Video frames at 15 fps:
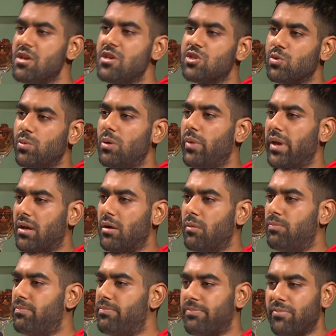So we'll wake up,
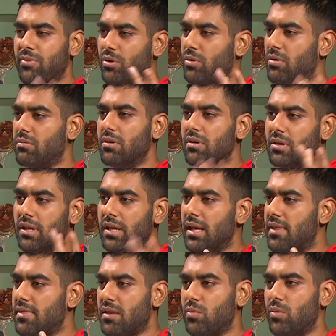you know, early
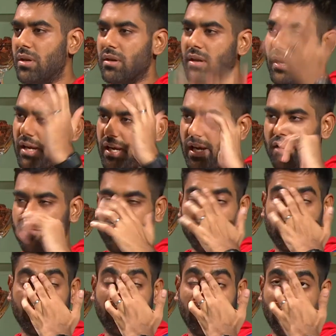and then we'll head for
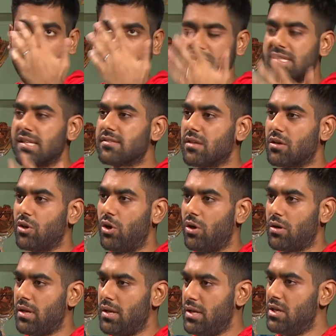the set around 6
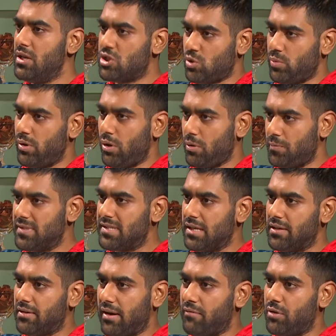o'clock. So we'll obviously
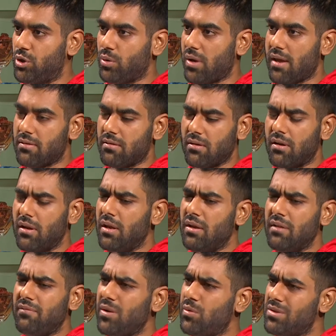travel together.
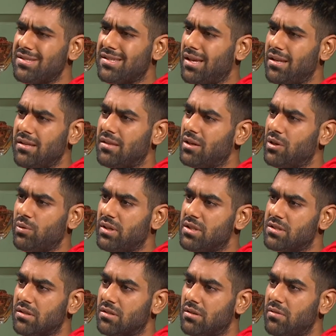We wouldn't say anything to each
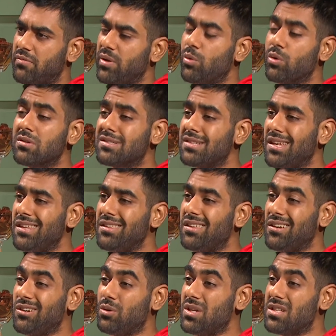other. We wouldn't say
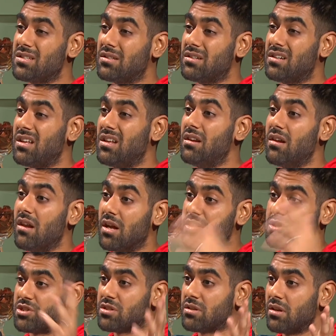anything to each other till
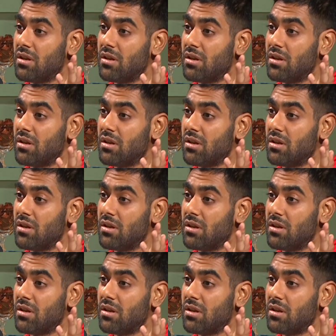lunch.